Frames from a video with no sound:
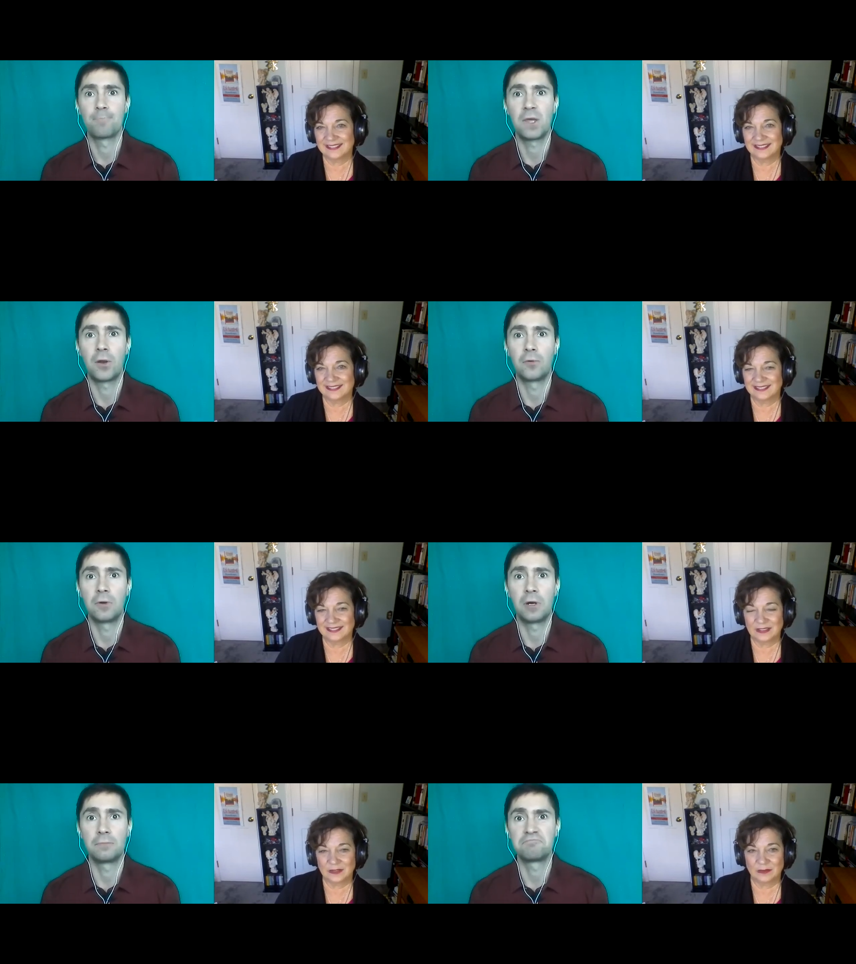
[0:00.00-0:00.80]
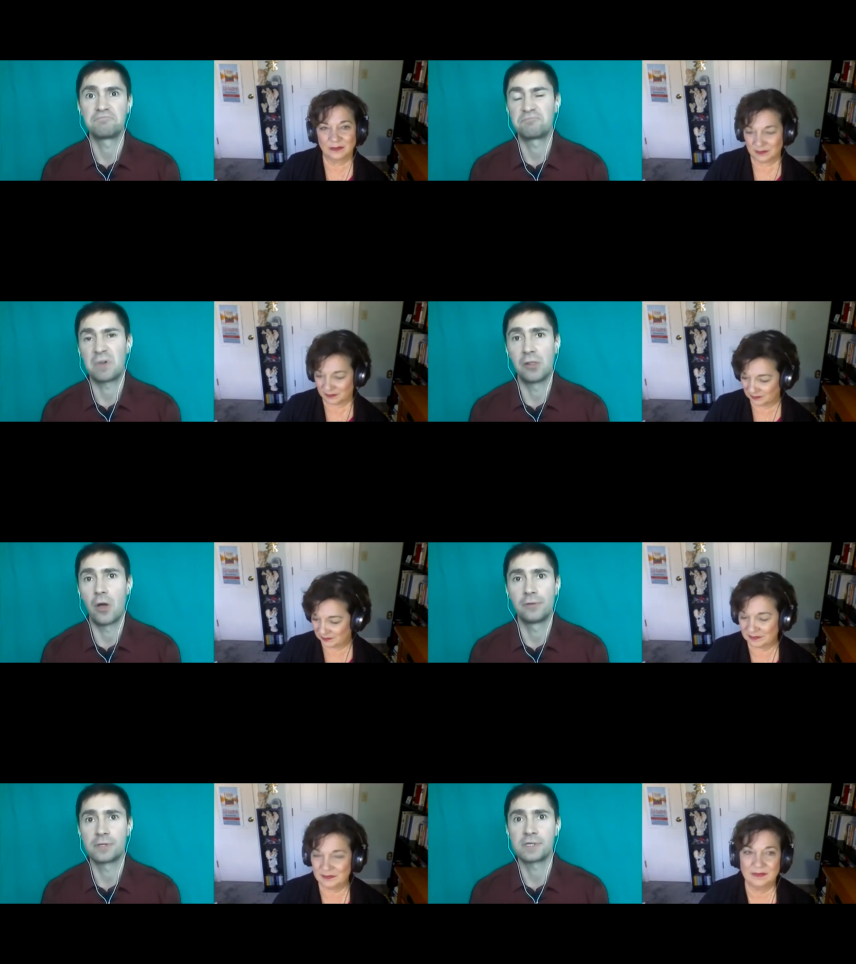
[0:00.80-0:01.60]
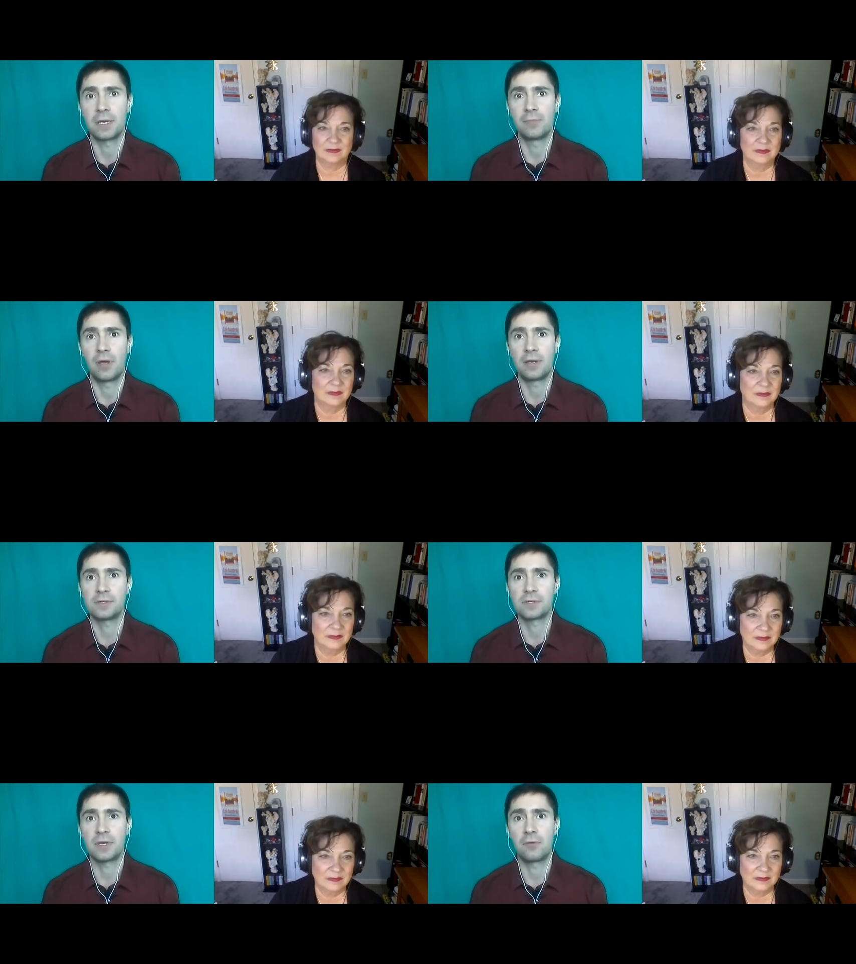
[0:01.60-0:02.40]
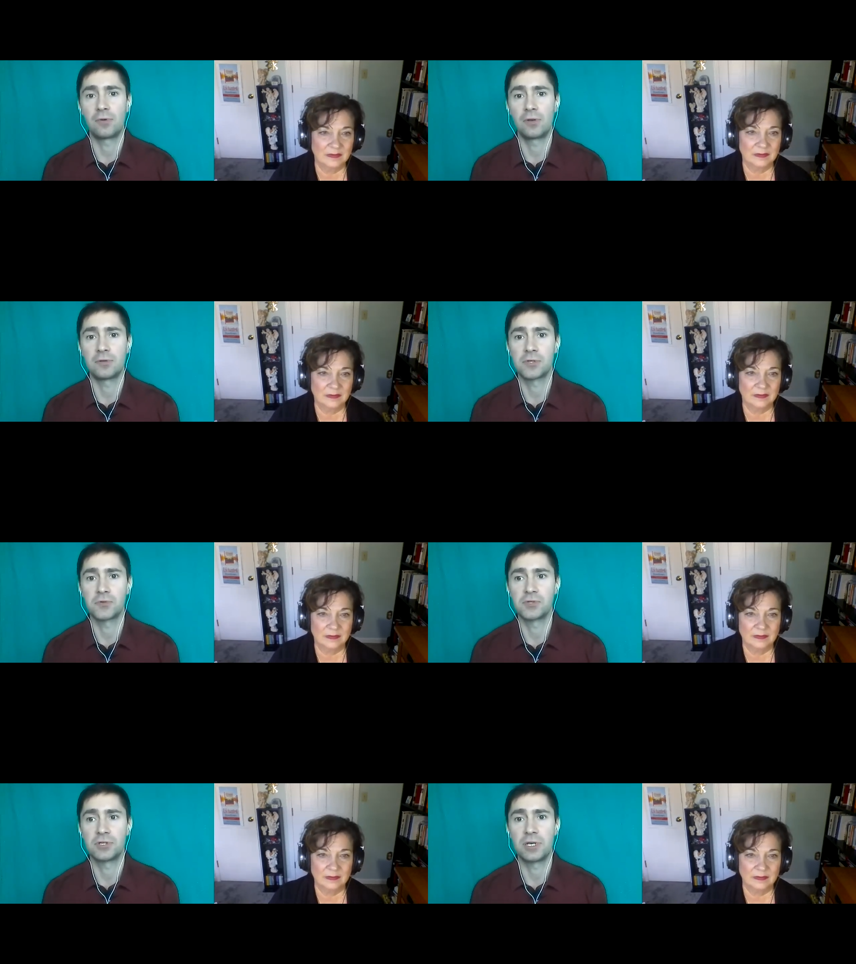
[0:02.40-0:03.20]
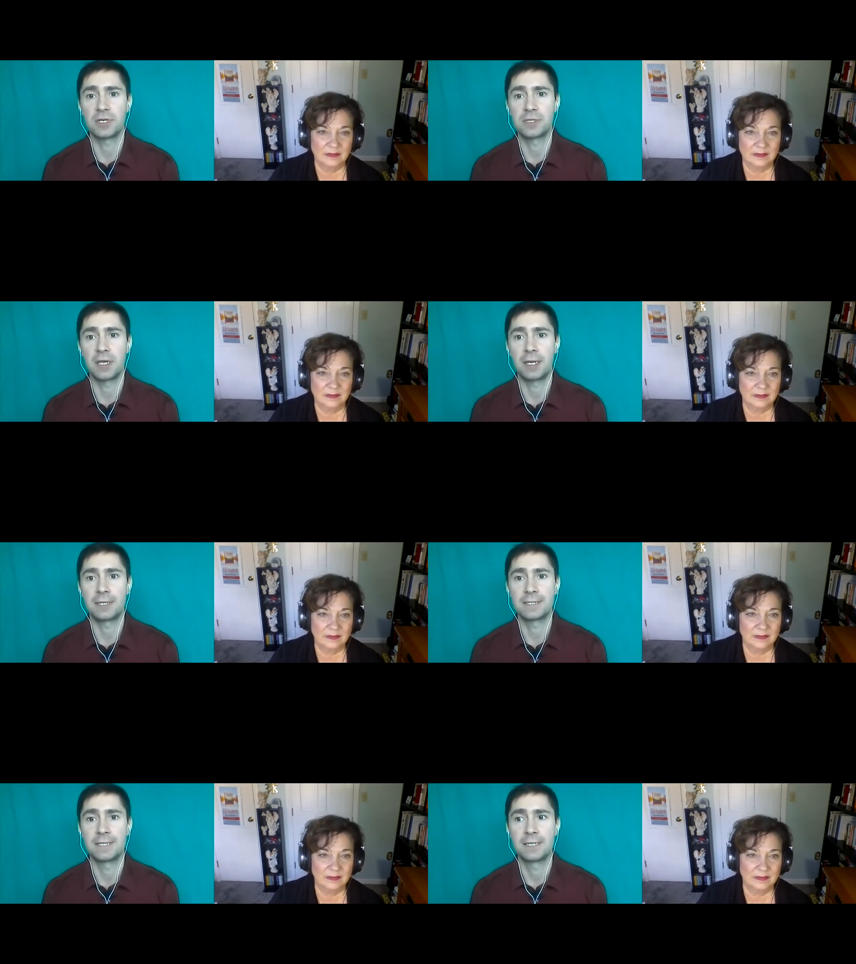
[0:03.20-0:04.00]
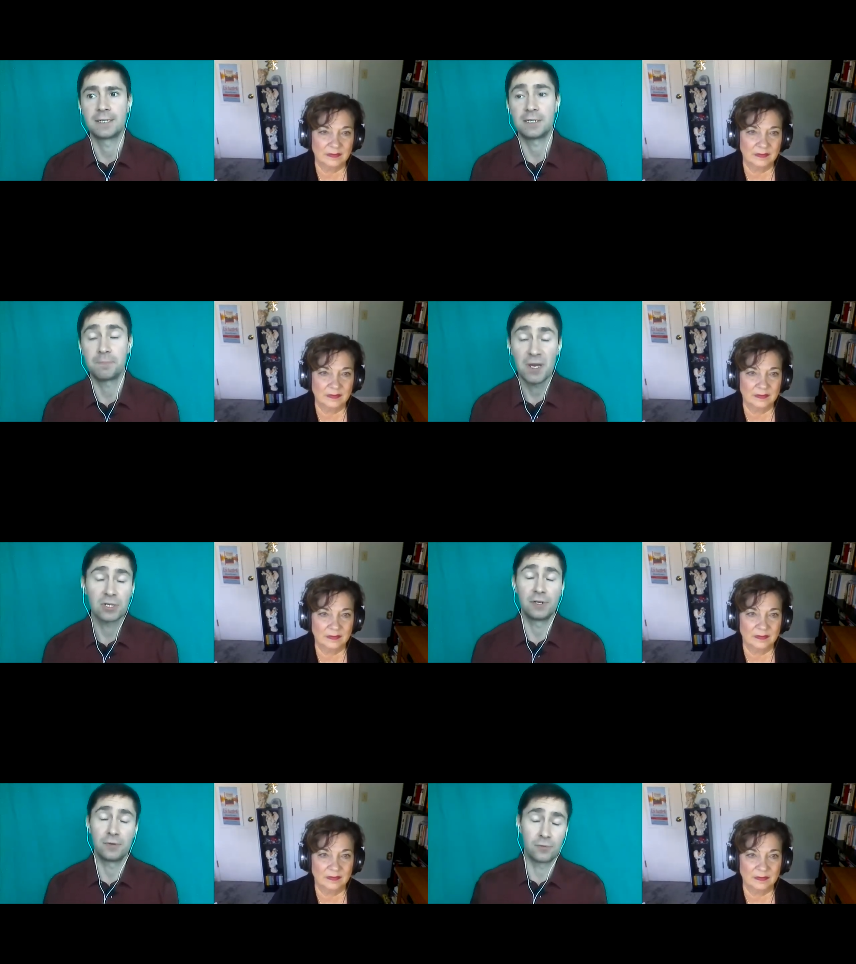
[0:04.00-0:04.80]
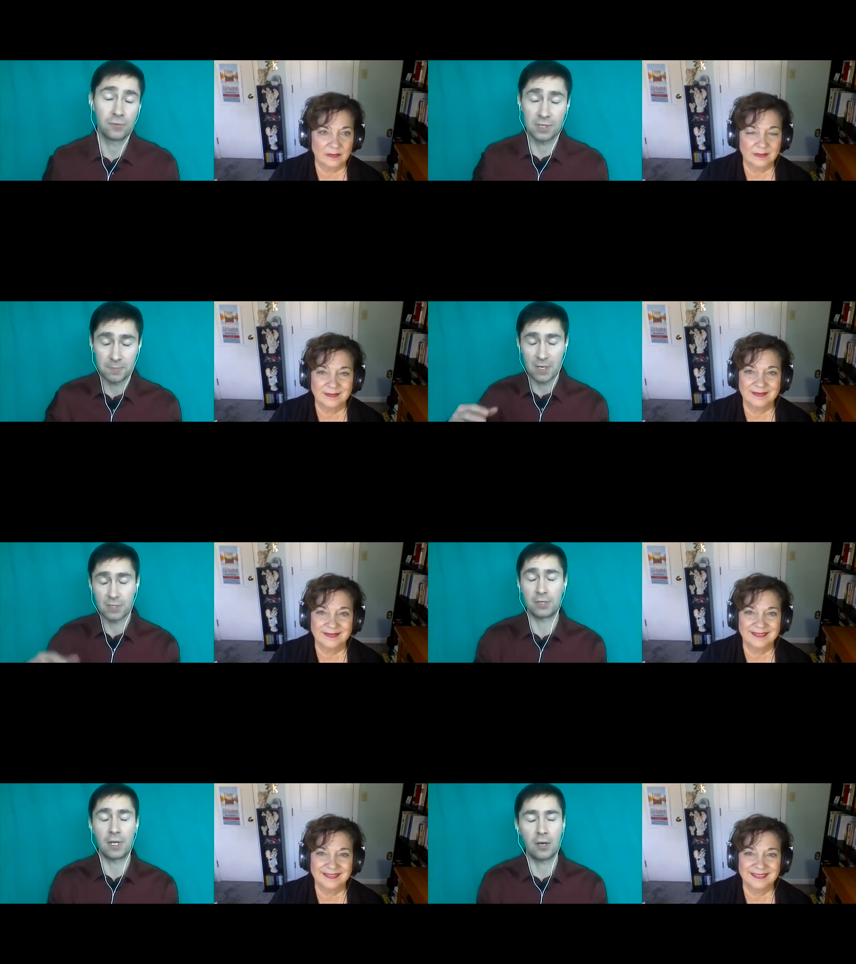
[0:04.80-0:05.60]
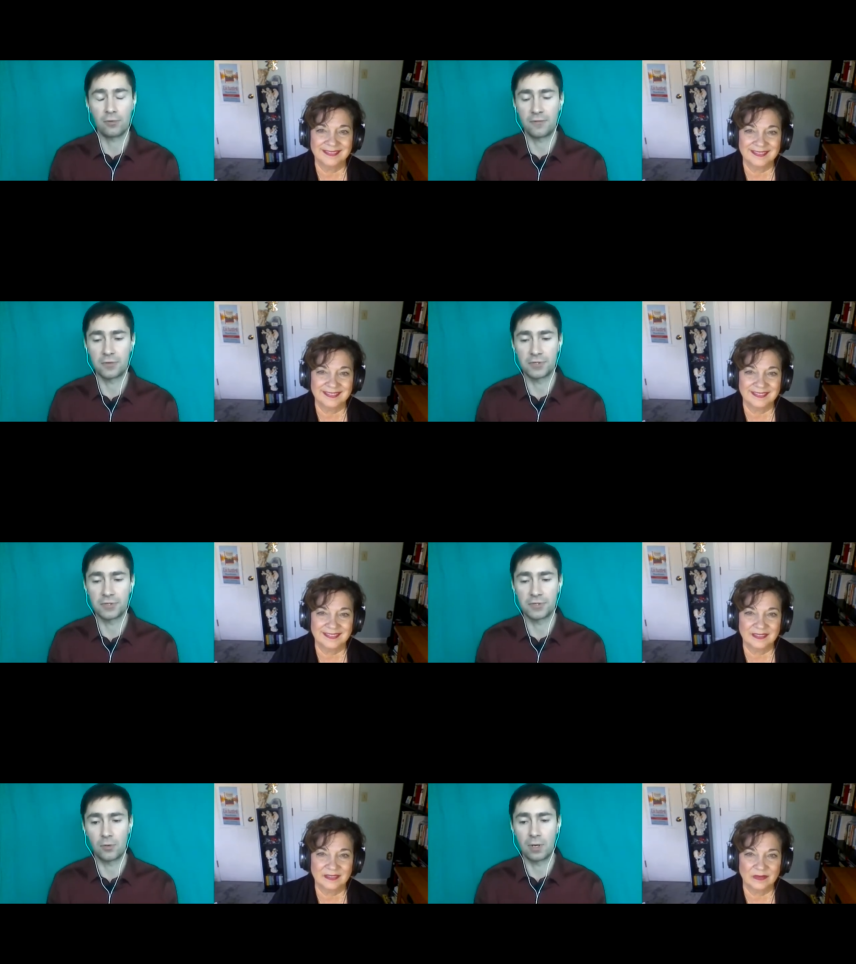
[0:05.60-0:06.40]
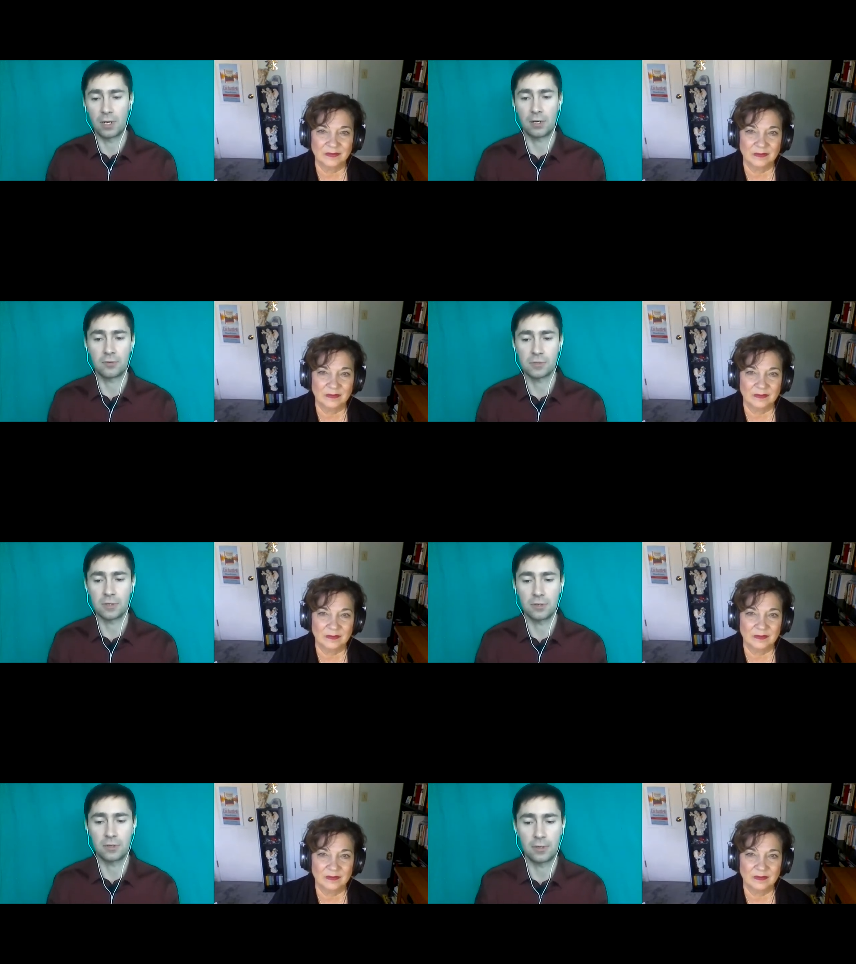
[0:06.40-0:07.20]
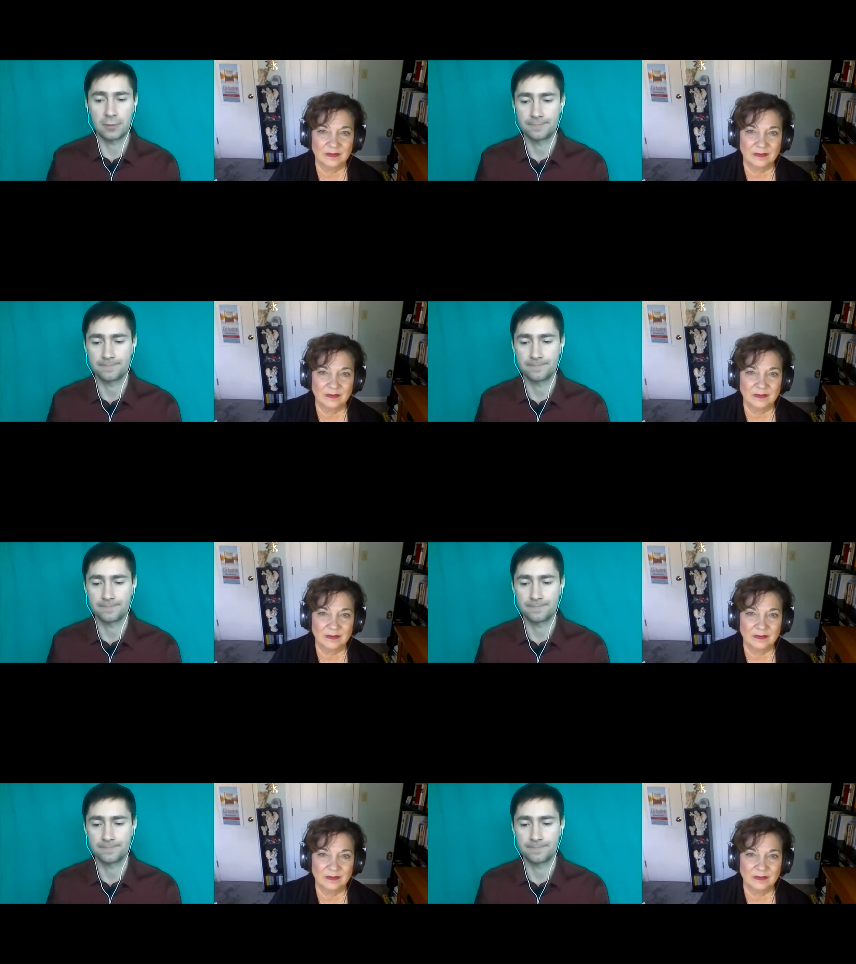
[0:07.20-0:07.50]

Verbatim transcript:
Speaker 1: You know, along the same lines, I would also suggest that, especially especially now, if you're stuck in one house and uh,